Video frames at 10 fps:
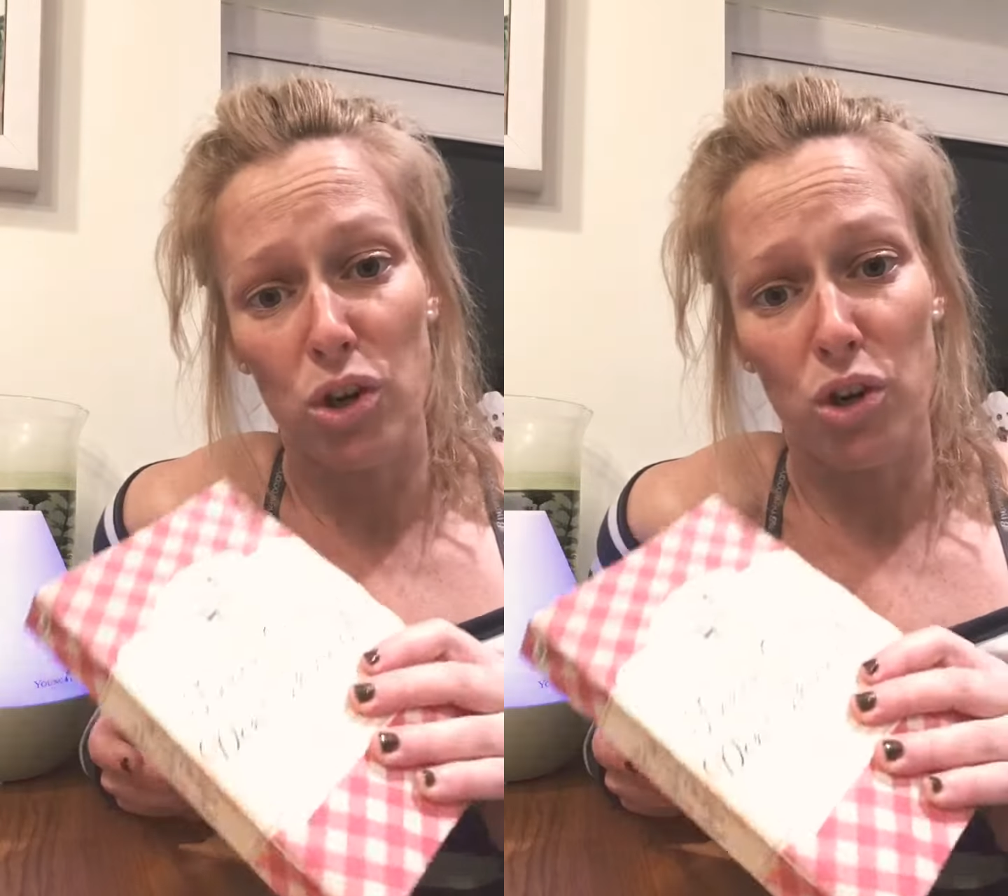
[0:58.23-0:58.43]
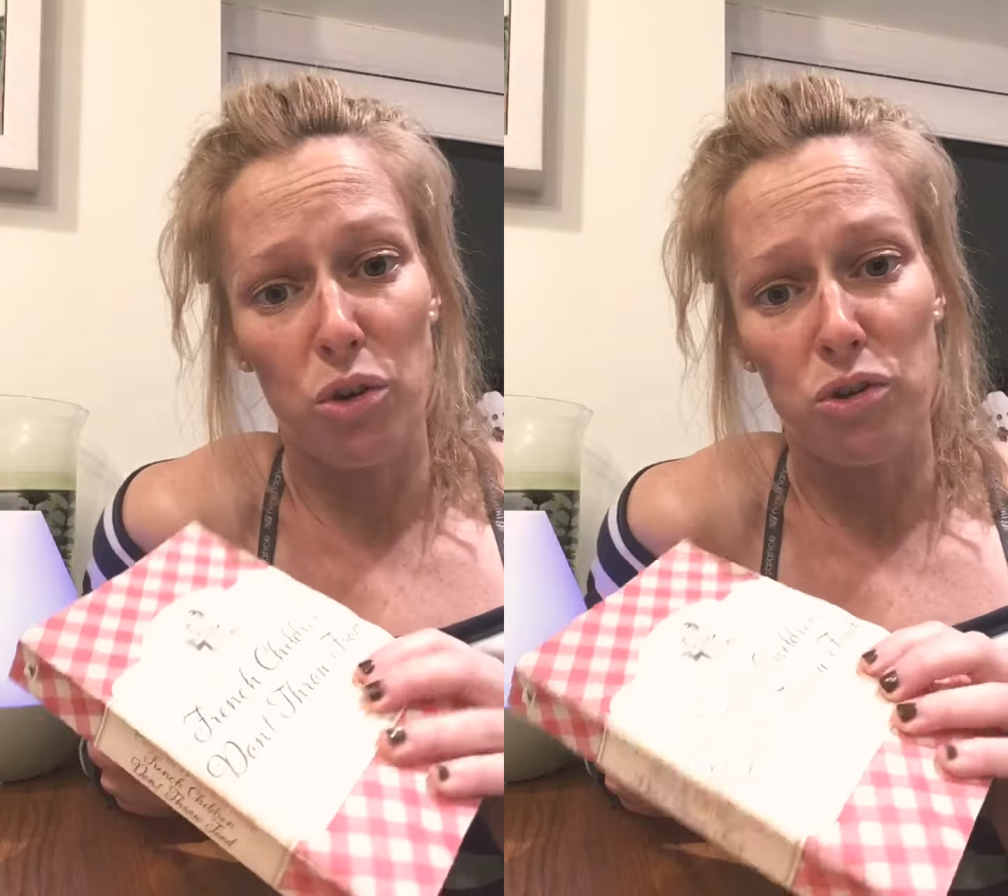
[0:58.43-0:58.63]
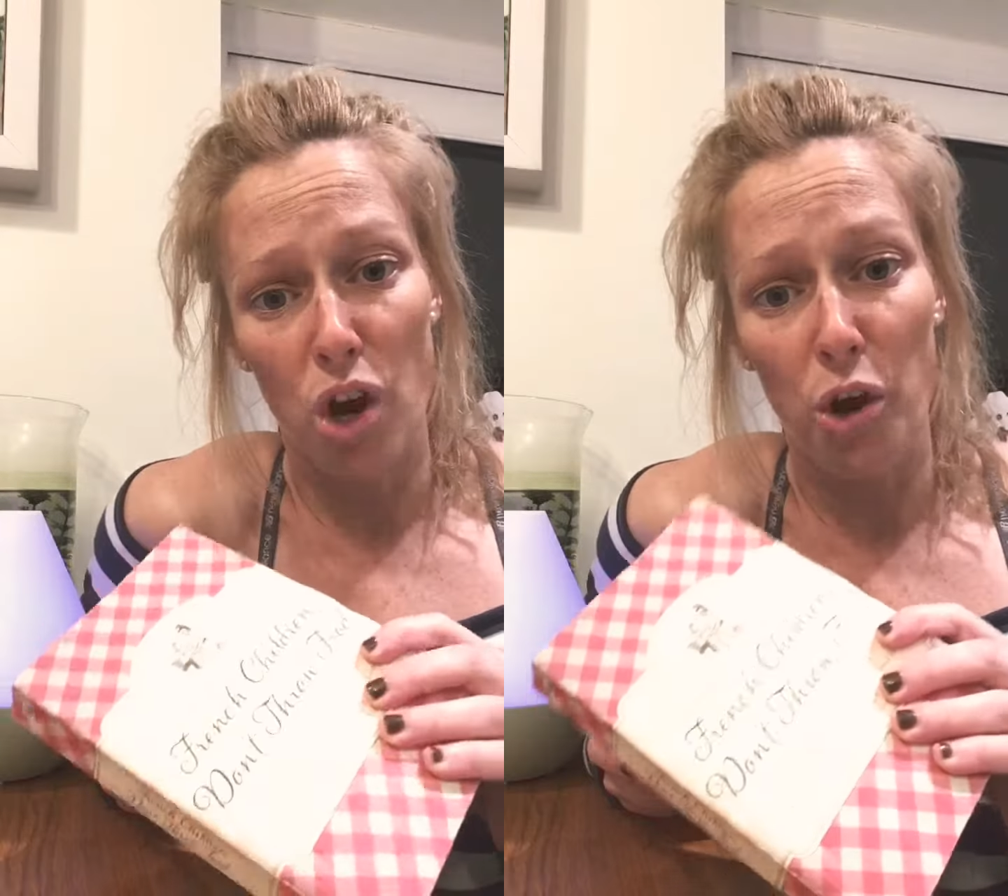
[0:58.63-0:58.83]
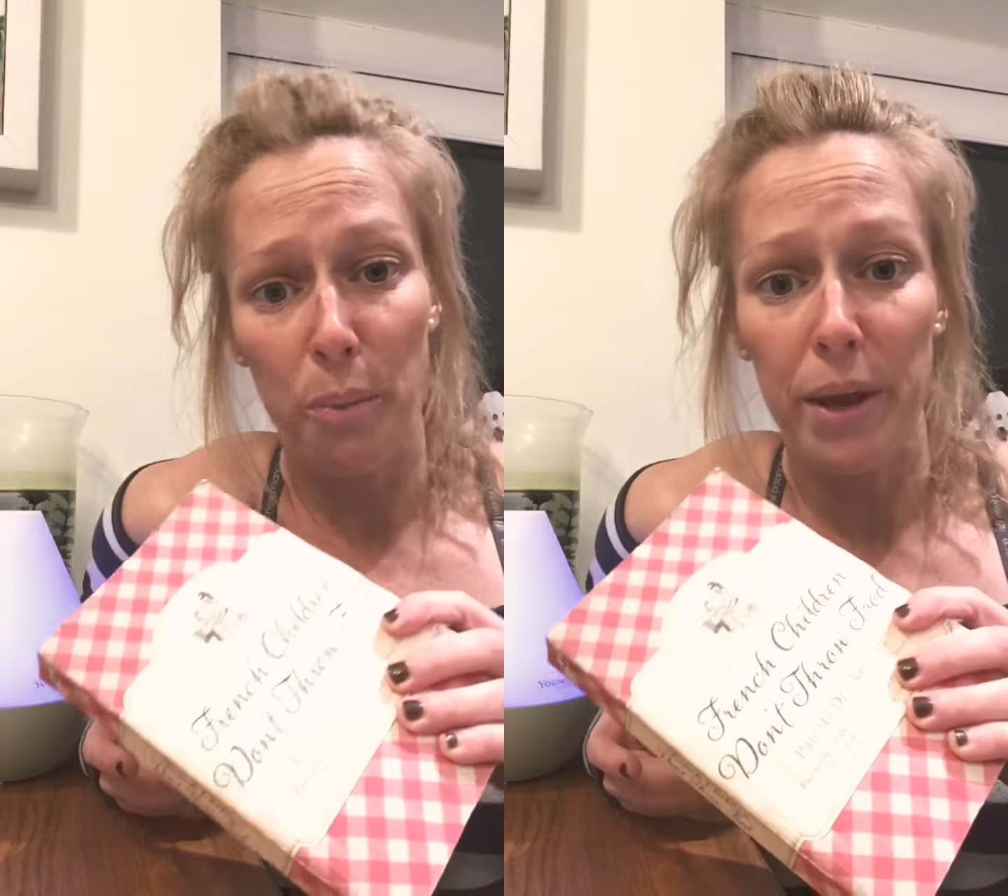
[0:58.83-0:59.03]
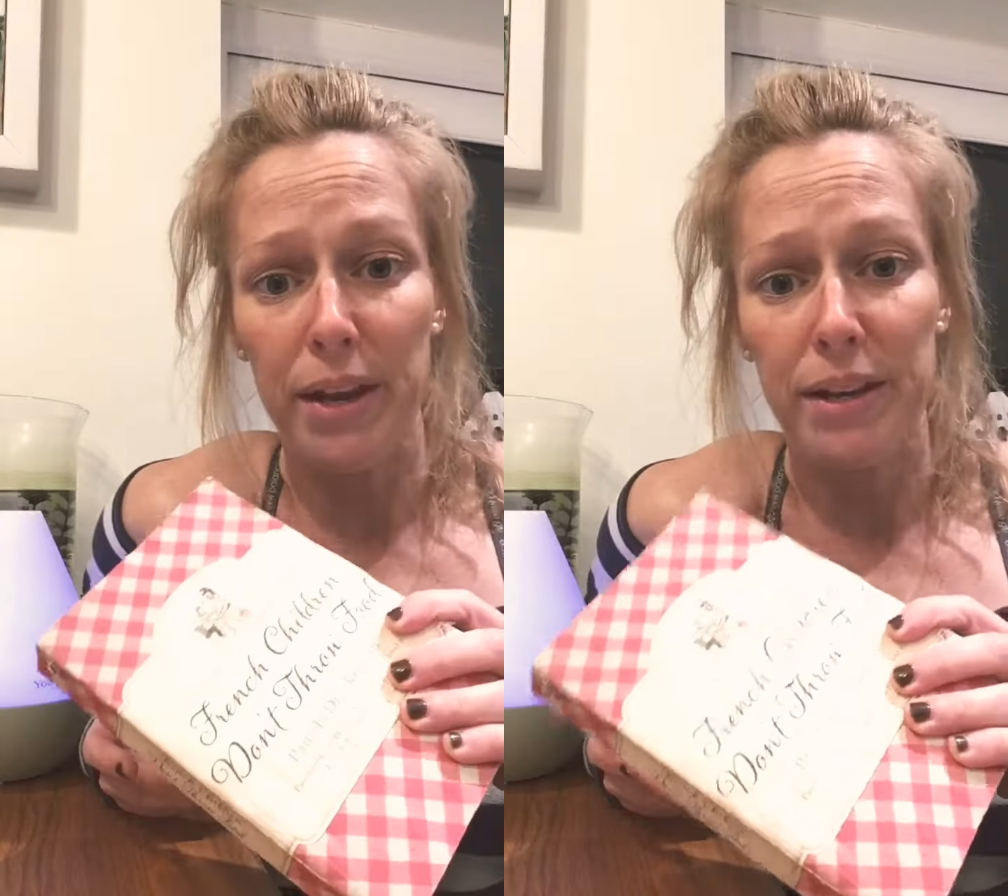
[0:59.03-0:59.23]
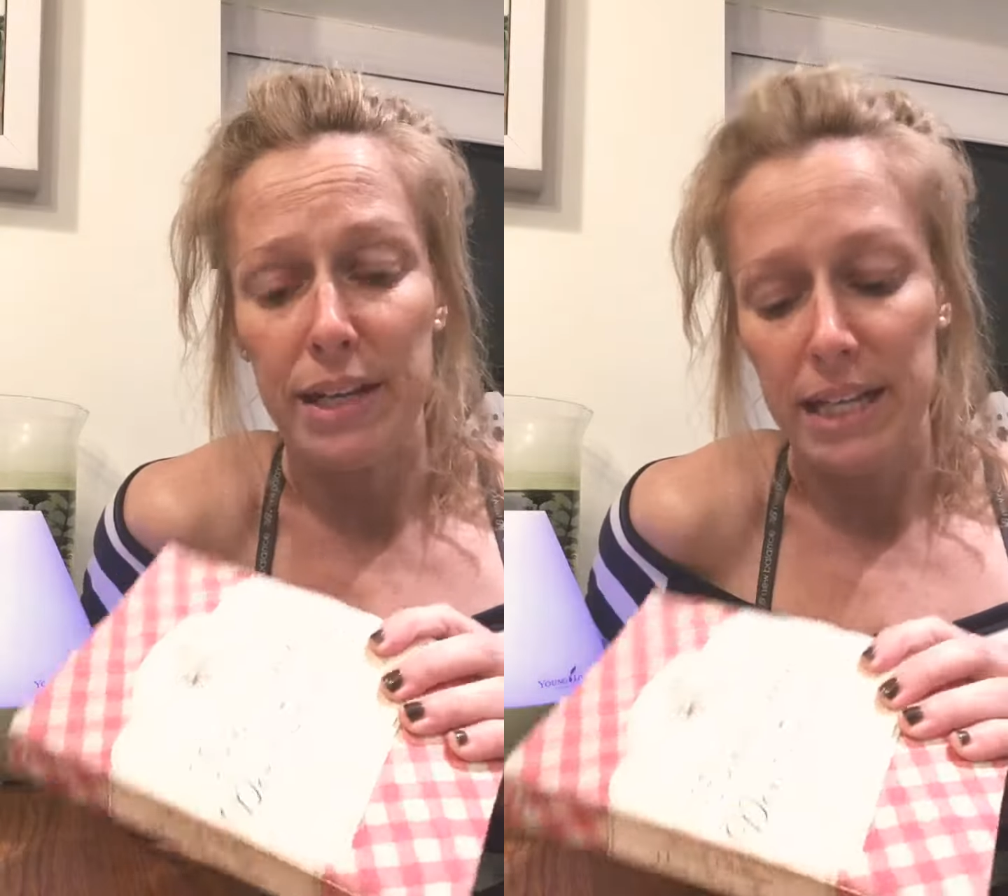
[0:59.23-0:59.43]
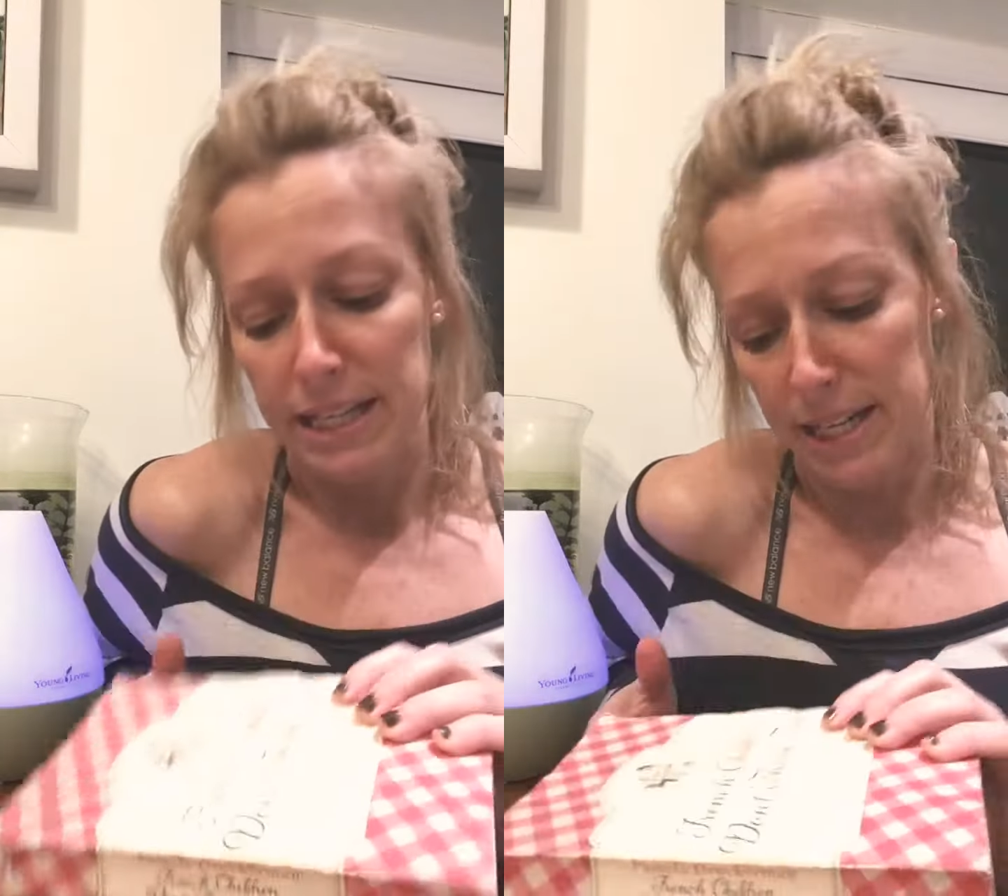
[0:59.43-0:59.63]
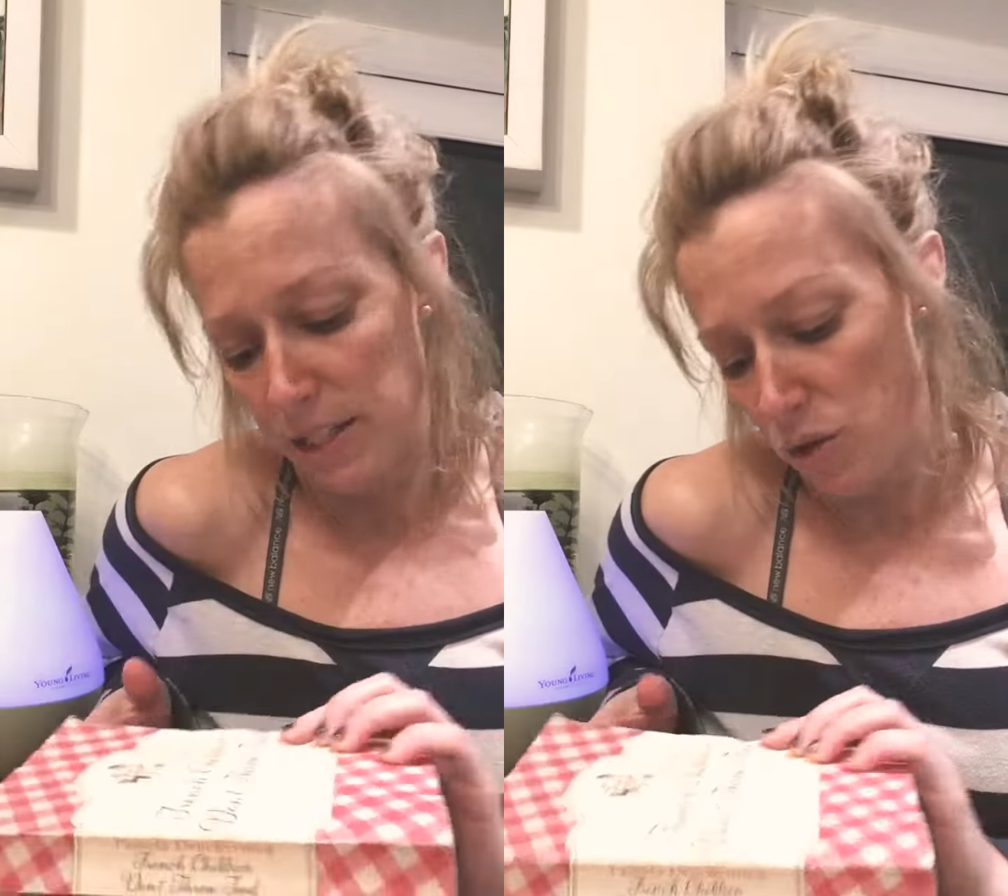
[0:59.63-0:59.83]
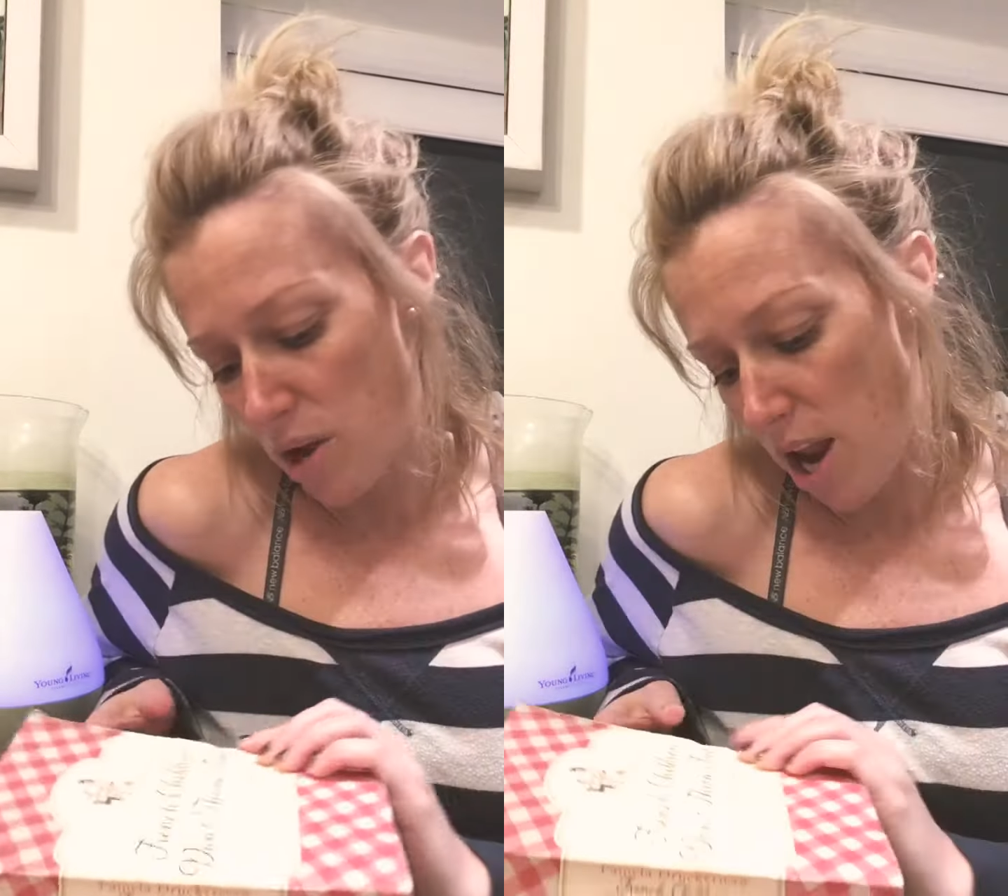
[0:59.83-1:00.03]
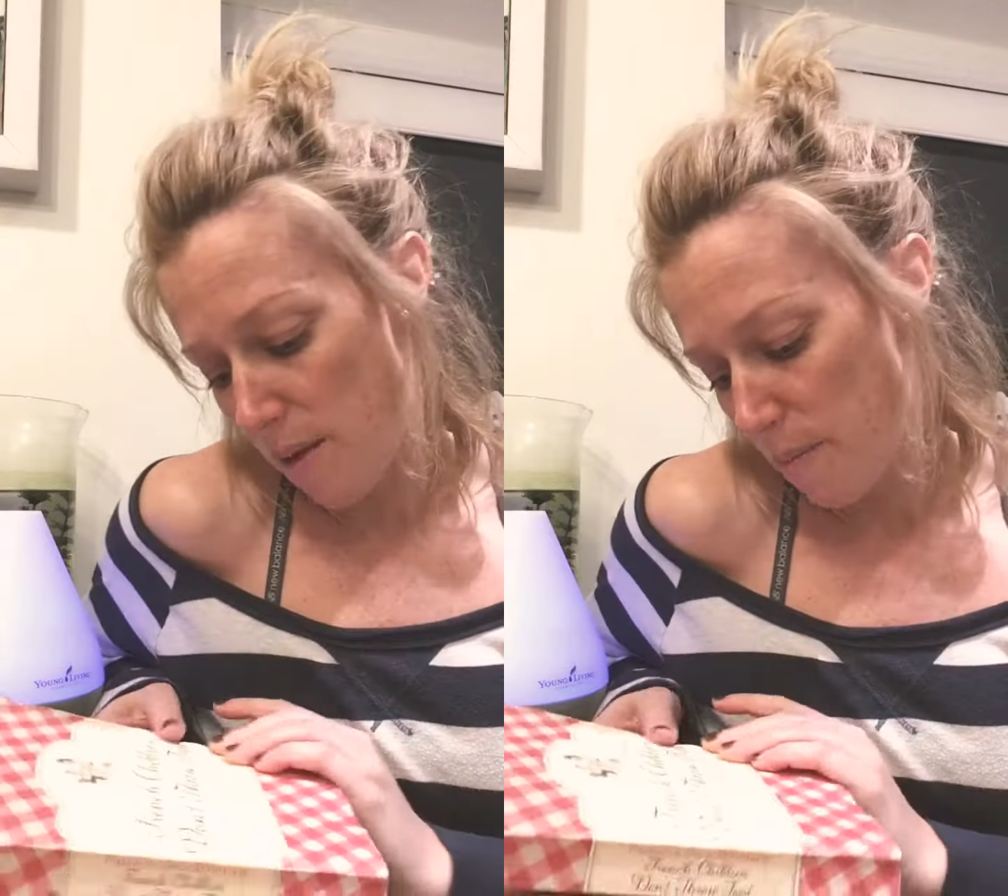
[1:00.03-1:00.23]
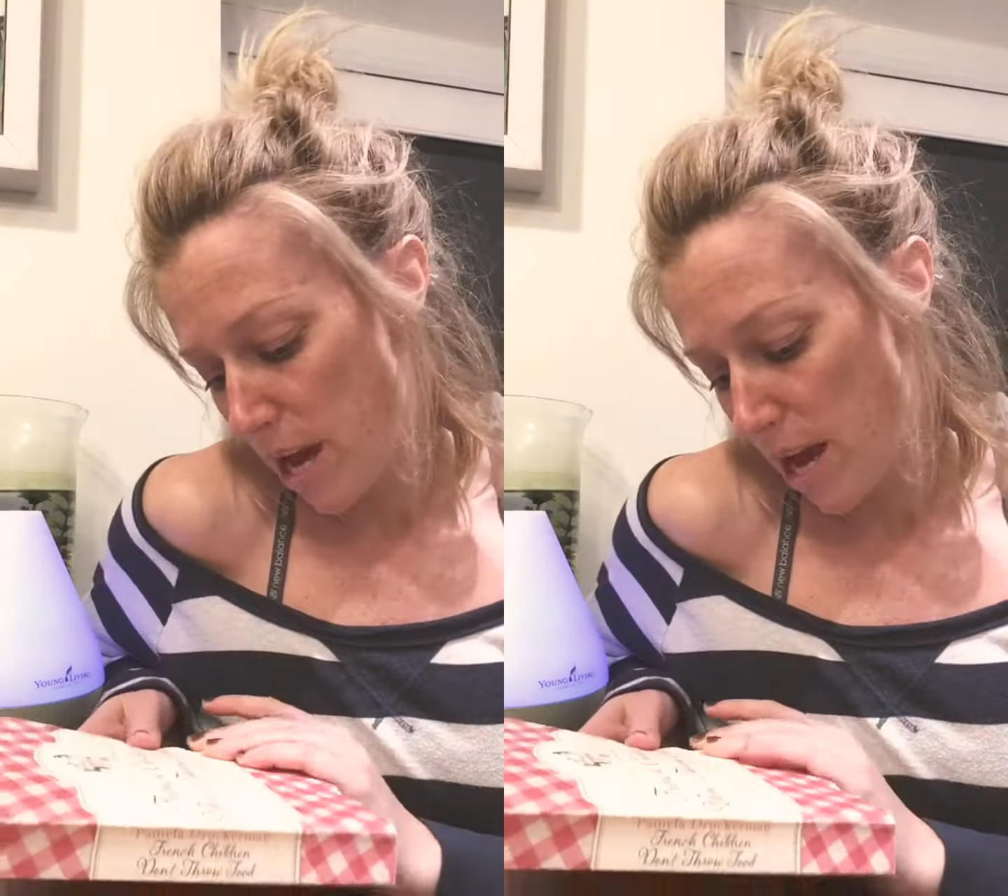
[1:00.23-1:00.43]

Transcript: Druckerman. That's her name.